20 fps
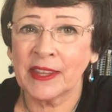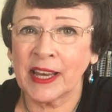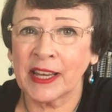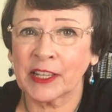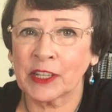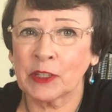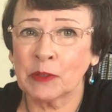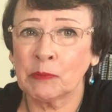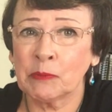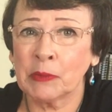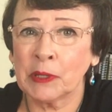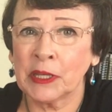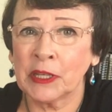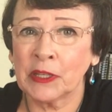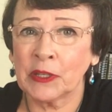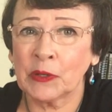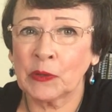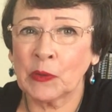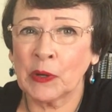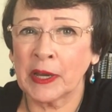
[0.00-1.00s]
that can
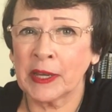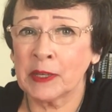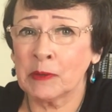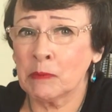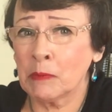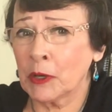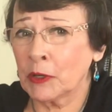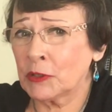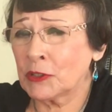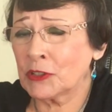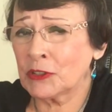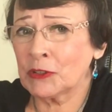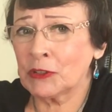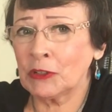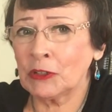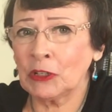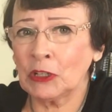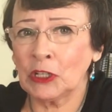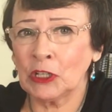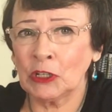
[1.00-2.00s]
be quite
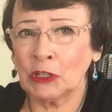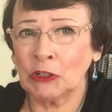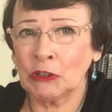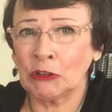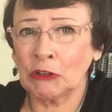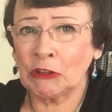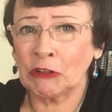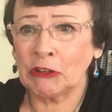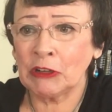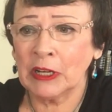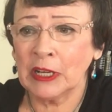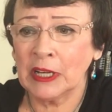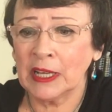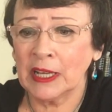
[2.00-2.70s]
emotional, or